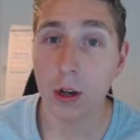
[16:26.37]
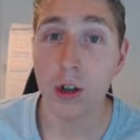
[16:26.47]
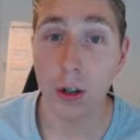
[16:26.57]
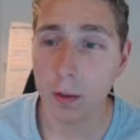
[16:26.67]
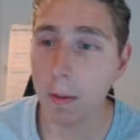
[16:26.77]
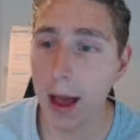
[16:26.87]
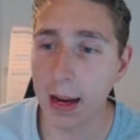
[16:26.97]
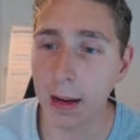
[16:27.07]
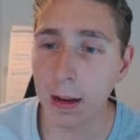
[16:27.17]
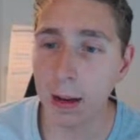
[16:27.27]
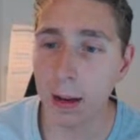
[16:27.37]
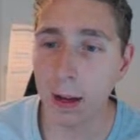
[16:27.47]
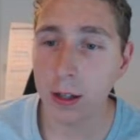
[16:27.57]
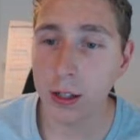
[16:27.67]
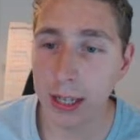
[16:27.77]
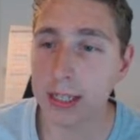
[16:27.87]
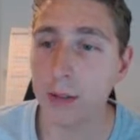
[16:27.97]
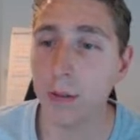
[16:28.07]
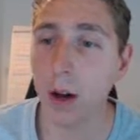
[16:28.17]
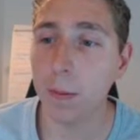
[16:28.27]
just men
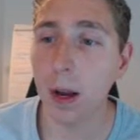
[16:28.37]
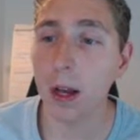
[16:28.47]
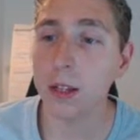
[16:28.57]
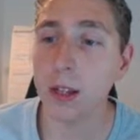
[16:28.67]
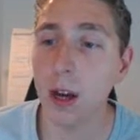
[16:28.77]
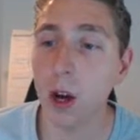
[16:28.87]
65 plus,